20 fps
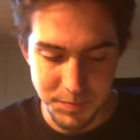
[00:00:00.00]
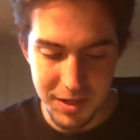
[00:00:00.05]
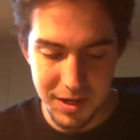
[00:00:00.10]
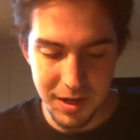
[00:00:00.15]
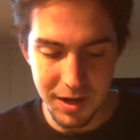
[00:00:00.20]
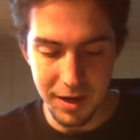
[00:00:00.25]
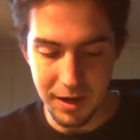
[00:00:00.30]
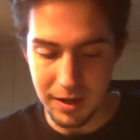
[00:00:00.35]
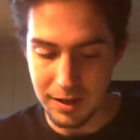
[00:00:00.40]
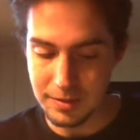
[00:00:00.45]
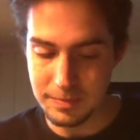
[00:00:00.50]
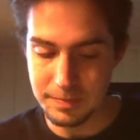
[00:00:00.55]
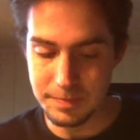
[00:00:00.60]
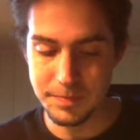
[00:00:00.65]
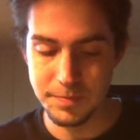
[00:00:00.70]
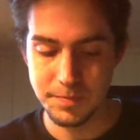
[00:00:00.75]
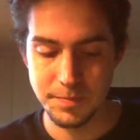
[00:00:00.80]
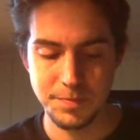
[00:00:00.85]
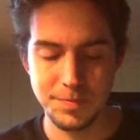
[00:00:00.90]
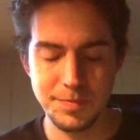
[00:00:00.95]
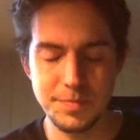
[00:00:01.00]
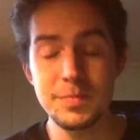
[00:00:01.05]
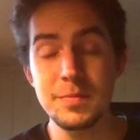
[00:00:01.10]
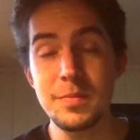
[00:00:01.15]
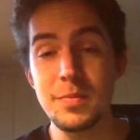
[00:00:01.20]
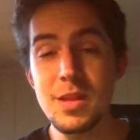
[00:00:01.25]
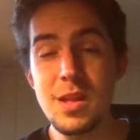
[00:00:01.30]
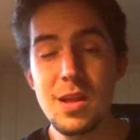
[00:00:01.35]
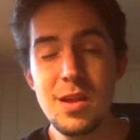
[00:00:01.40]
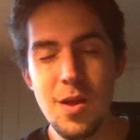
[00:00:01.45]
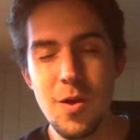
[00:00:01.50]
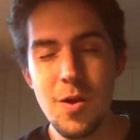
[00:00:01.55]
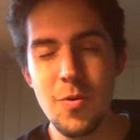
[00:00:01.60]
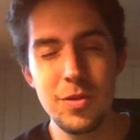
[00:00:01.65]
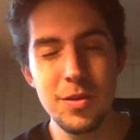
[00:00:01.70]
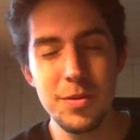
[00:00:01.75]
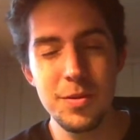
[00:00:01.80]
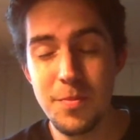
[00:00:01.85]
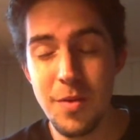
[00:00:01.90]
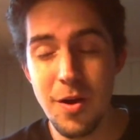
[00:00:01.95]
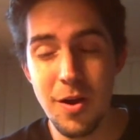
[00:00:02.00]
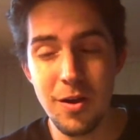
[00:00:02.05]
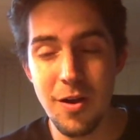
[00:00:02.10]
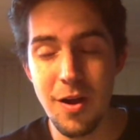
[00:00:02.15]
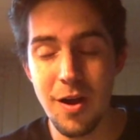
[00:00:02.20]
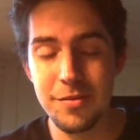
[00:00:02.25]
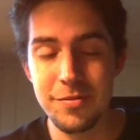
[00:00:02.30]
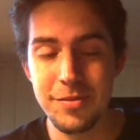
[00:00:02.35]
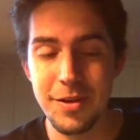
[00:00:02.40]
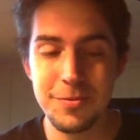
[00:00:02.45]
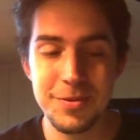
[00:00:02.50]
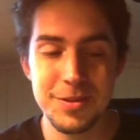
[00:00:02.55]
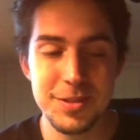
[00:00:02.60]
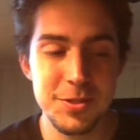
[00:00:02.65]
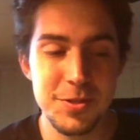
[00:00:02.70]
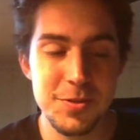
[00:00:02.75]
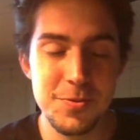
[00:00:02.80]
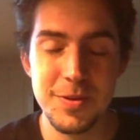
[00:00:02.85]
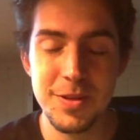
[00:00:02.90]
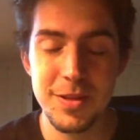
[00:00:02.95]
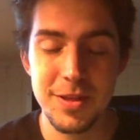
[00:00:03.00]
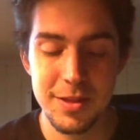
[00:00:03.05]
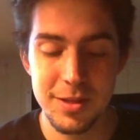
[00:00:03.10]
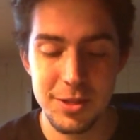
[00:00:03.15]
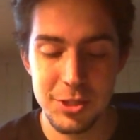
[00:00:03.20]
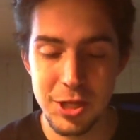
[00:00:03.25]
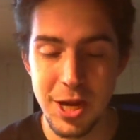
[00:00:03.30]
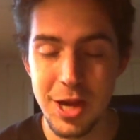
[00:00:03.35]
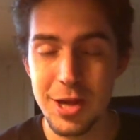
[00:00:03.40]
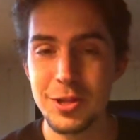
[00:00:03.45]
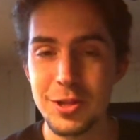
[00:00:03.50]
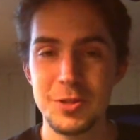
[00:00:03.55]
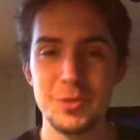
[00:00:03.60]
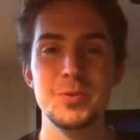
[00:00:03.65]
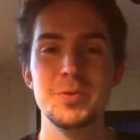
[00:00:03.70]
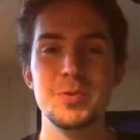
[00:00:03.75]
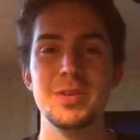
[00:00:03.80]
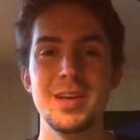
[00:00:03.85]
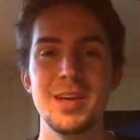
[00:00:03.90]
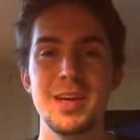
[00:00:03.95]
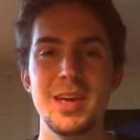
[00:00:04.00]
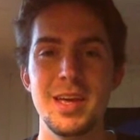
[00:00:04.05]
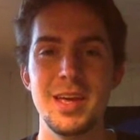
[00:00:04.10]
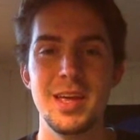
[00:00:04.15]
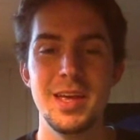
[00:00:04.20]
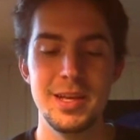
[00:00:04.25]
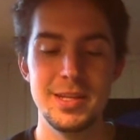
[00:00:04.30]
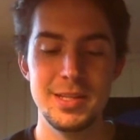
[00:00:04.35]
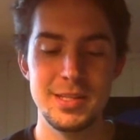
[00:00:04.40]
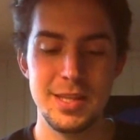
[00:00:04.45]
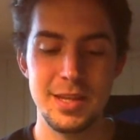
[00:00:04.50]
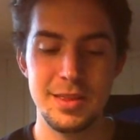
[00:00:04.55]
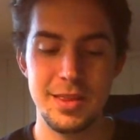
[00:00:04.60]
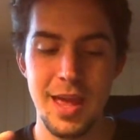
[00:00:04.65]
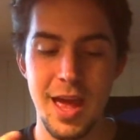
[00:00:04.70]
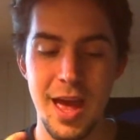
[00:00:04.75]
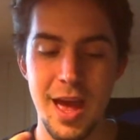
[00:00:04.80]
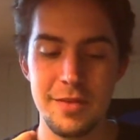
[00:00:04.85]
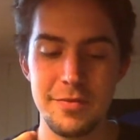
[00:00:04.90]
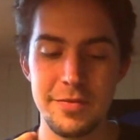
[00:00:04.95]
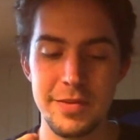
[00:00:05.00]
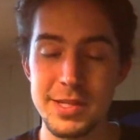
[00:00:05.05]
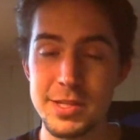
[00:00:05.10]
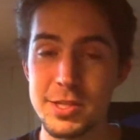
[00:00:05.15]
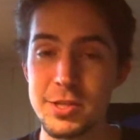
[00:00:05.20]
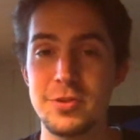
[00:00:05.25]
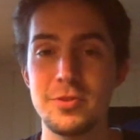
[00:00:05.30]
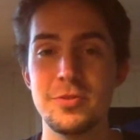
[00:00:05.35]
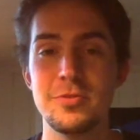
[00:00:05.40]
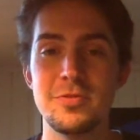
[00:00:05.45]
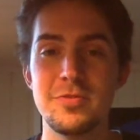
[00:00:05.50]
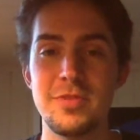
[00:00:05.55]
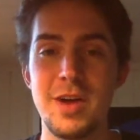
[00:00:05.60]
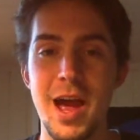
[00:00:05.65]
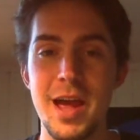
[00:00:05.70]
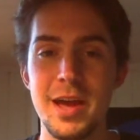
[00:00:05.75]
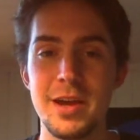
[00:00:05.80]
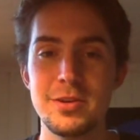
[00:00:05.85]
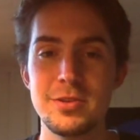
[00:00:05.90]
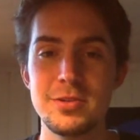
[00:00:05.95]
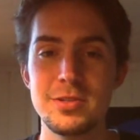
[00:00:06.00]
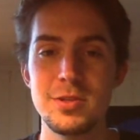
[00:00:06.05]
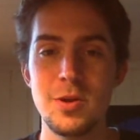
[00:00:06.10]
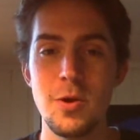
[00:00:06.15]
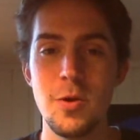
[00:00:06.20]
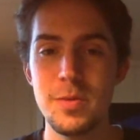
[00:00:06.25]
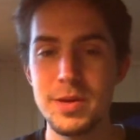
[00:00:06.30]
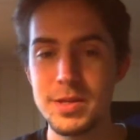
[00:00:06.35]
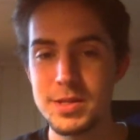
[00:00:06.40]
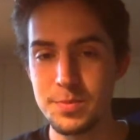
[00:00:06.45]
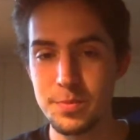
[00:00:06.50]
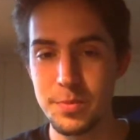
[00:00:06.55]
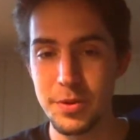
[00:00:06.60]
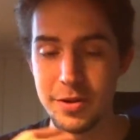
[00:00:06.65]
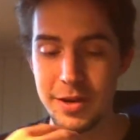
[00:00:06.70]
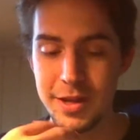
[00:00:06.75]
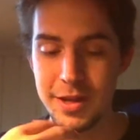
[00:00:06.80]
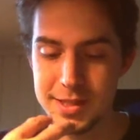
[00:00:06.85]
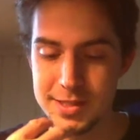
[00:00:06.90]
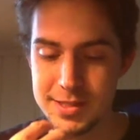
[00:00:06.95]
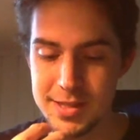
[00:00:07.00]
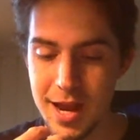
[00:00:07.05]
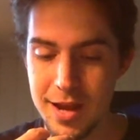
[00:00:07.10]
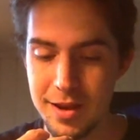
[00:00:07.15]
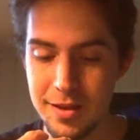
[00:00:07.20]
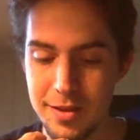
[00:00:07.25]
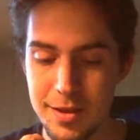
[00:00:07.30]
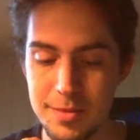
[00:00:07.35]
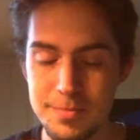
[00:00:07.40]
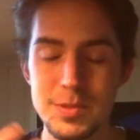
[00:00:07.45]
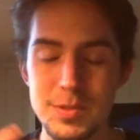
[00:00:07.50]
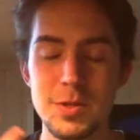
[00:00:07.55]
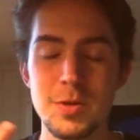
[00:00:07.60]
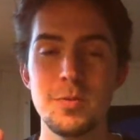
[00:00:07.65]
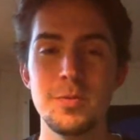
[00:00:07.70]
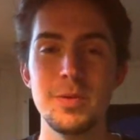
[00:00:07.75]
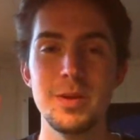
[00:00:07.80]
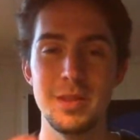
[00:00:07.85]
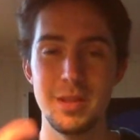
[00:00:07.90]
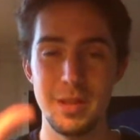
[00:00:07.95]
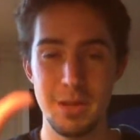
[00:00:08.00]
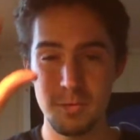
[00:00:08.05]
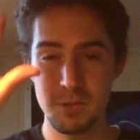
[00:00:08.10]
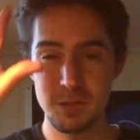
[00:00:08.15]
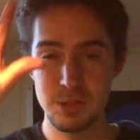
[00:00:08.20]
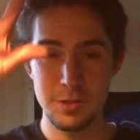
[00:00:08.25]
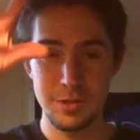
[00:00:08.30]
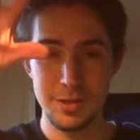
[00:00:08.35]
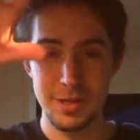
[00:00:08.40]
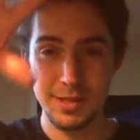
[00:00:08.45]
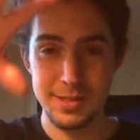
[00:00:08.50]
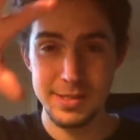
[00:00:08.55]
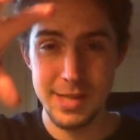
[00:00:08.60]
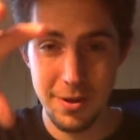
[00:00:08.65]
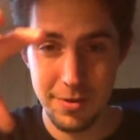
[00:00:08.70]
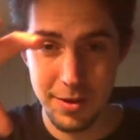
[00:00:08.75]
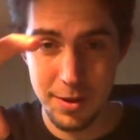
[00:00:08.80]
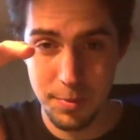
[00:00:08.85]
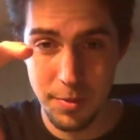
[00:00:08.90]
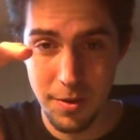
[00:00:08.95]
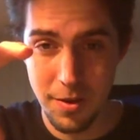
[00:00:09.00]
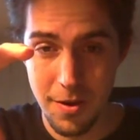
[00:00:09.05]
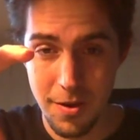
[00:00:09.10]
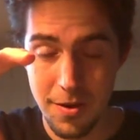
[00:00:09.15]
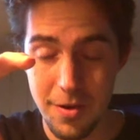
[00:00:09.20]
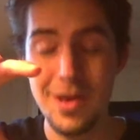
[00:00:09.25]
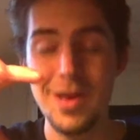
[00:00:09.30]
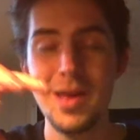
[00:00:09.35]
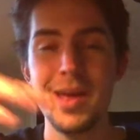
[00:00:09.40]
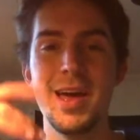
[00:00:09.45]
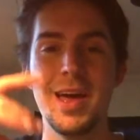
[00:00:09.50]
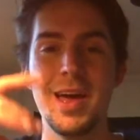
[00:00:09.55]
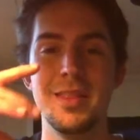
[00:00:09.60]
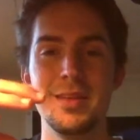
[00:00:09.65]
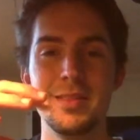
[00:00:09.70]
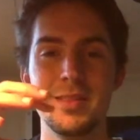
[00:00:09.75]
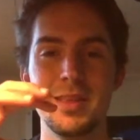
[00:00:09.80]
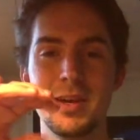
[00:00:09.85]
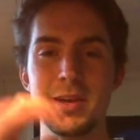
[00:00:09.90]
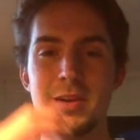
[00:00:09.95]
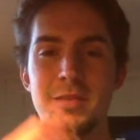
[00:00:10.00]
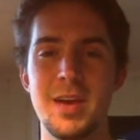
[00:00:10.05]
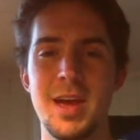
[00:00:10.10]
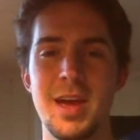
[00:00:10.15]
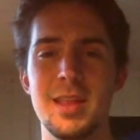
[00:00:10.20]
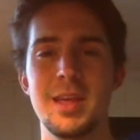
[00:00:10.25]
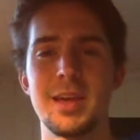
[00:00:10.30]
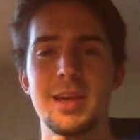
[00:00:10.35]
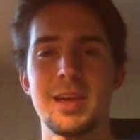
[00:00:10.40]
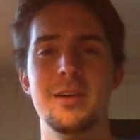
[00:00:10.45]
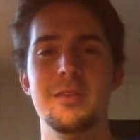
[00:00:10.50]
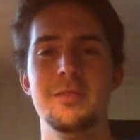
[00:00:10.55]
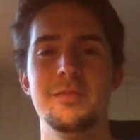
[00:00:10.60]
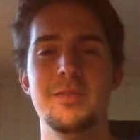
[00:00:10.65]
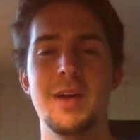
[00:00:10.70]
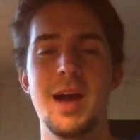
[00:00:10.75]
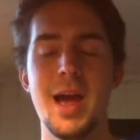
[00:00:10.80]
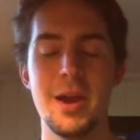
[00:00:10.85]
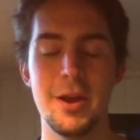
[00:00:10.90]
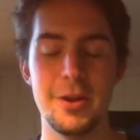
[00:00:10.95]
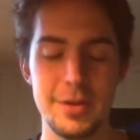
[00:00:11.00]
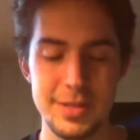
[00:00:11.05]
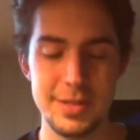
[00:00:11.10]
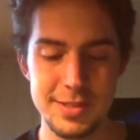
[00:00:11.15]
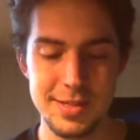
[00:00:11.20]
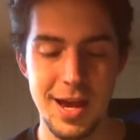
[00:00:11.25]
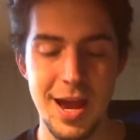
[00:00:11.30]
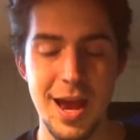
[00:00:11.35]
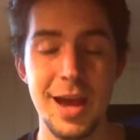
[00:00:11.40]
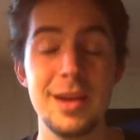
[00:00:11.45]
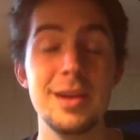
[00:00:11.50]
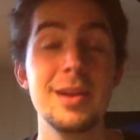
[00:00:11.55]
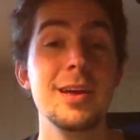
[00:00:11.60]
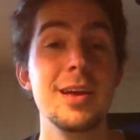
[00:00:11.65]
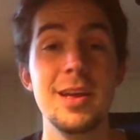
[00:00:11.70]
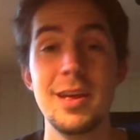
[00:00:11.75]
Only mark off I would do with Shai-Hulud is that they have internal fires always burning inside of them. So when it was looking down at Paul, I think they could have had like a fire inside.